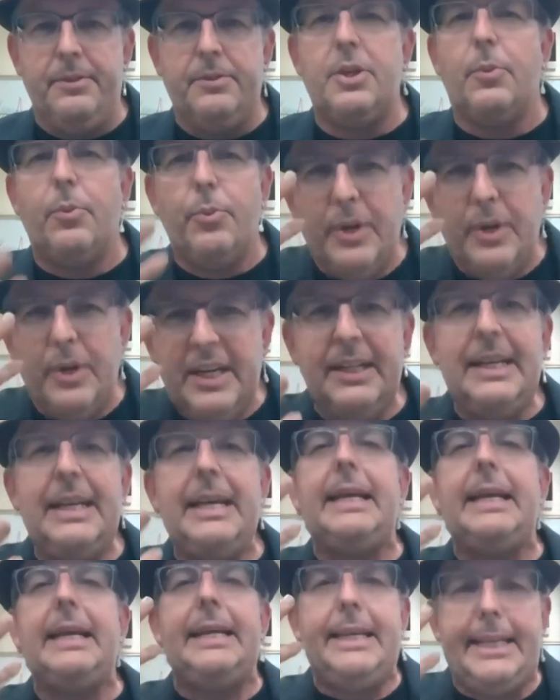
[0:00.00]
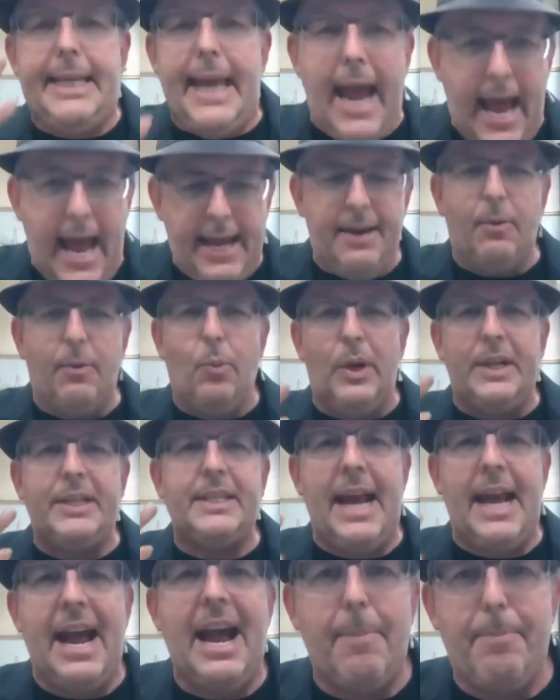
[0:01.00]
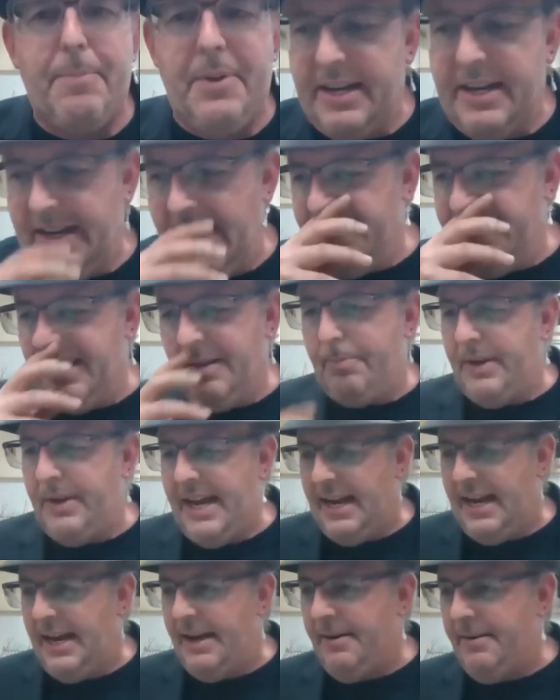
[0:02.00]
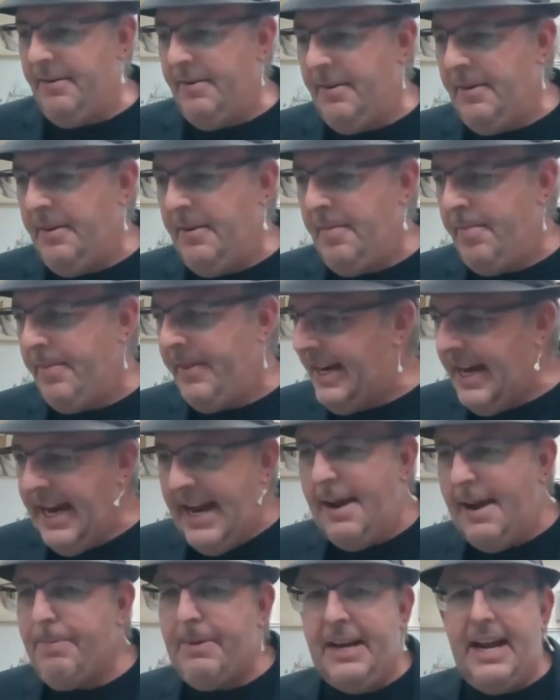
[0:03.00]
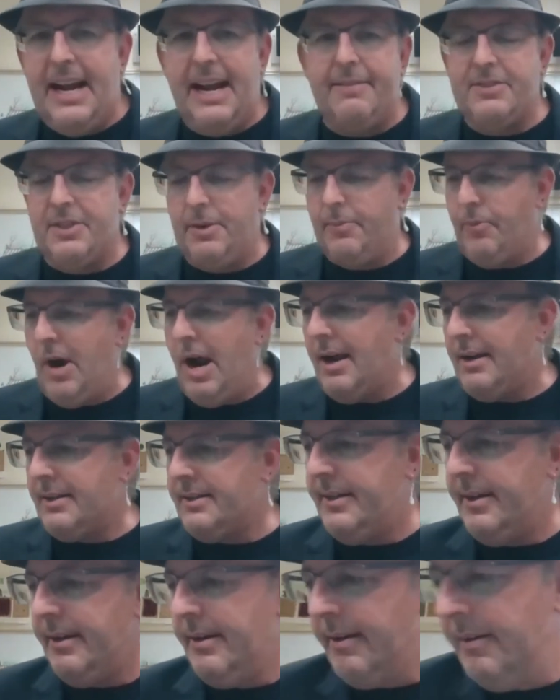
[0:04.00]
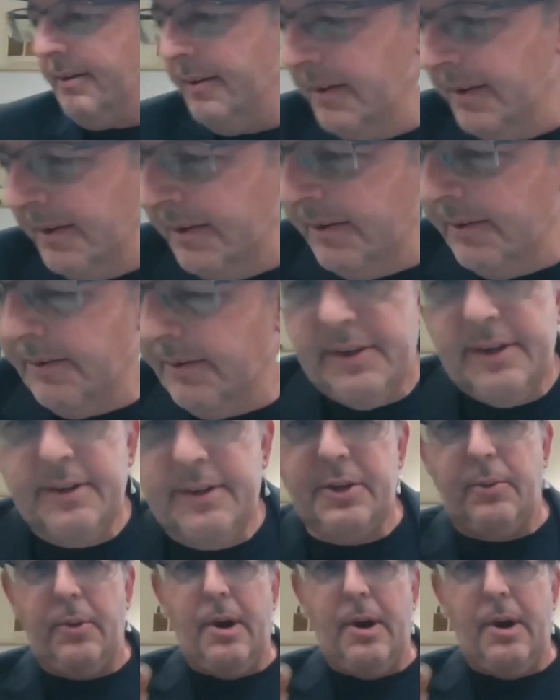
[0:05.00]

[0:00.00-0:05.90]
to really get what's happening on the planet. And I happen to have some rocks here. Here's